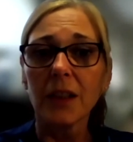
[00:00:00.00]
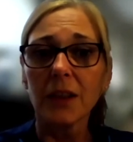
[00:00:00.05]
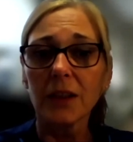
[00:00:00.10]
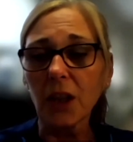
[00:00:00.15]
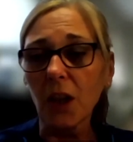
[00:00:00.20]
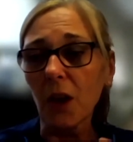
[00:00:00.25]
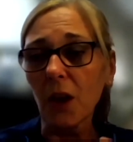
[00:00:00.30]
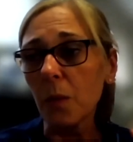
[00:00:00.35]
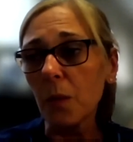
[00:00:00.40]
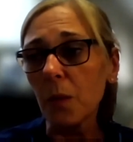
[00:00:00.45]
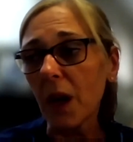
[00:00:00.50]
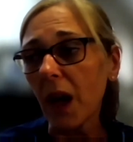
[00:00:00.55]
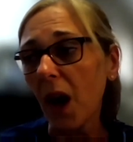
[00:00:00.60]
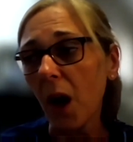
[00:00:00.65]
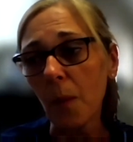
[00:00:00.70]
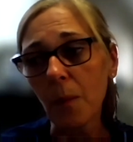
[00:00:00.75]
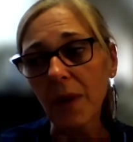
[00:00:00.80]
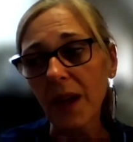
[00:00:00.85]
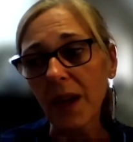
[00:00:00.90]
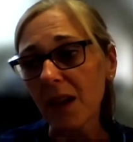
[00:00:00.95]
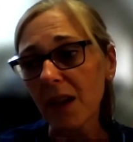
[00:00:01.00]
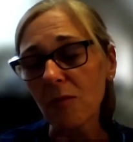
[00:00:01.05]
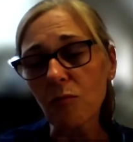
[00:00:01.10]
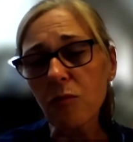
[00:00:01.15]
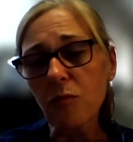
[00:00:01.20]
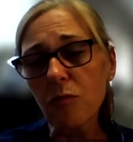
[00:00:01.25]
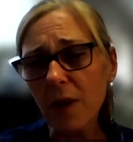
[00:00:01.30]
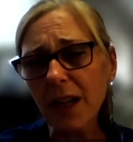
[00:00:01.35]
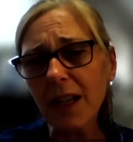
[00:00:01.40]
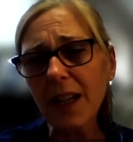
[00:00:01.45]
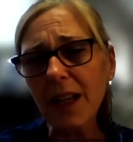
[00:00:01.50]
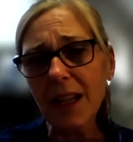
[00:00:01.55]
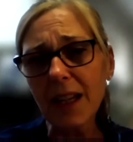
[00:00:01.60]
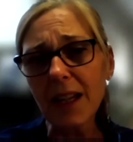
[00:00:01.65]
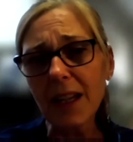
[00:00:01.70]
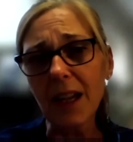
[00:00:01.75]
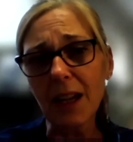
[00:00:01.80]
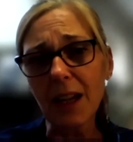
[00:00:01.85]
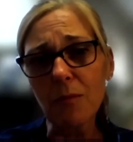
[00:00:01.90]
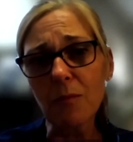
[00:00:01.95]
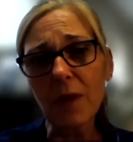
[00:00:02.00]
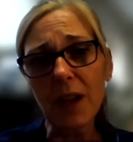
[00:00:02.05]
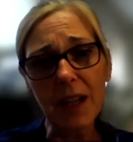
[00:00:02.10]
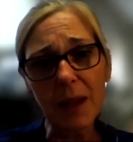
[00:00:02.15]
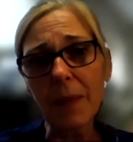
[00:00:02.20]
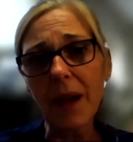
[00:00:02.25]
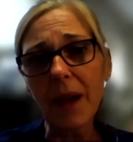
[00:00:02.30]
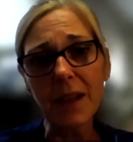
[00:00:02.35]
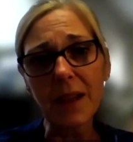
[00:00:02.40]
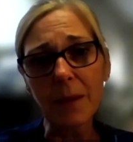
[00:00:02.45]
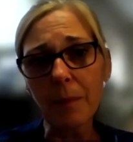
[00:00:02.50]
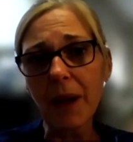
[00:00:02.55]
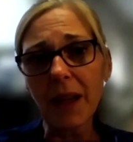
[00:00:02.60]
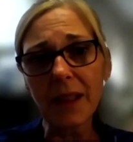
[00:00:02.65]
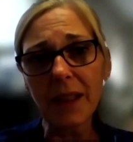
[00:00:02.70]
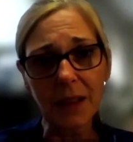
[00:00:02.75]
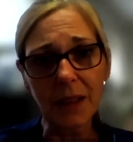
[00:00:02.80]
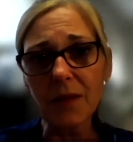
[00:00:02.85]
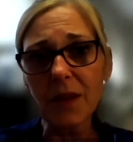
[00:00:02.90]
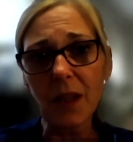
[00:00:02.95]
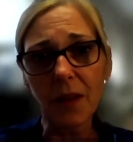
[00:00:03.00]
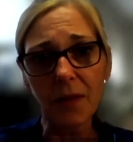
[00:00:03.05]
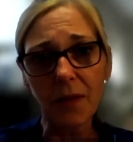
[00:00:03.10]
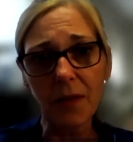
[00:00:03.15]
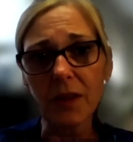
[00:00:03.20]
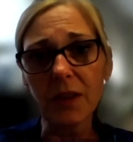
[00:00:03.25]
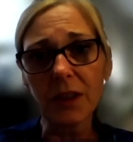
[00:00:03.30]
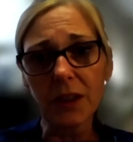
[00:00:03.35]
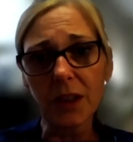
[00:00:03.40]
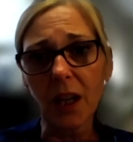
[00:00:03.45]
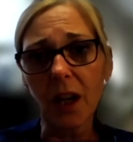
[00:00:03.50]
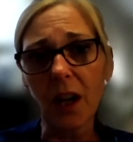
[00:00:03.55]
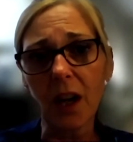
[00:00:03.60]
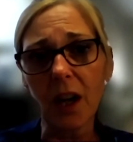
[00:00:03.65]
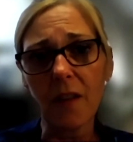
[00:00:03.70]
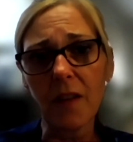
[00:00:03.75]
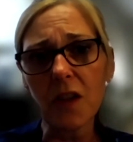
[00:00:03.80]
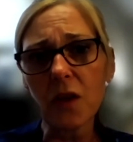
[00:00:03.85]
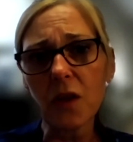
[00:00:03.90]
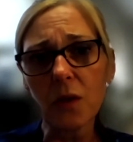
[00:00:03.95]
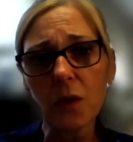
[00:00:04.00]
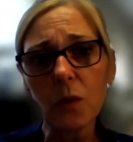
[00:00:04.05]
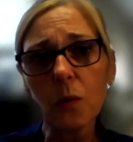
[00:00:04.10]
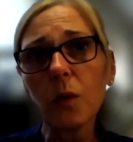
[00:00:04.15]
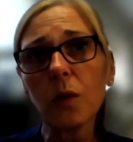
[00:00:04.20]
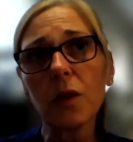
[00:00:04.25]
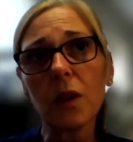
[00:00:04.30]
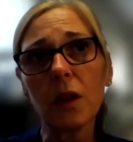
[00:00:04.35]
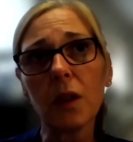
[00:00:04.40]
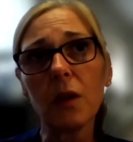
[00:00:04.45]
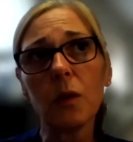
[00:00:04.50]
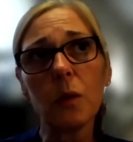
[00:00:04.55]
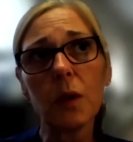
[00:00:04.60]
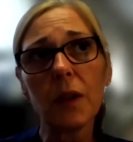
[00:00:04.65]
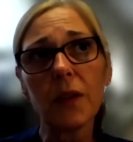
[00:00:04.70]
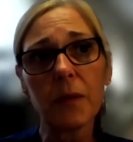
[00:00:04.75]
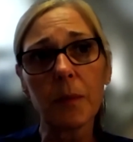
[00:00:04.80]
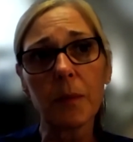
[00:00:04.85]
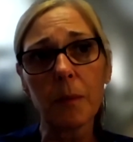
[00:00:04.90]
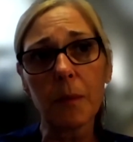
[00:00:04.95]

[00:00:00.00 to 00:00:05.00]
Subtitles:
So it really made a massive difference to her. And you'll all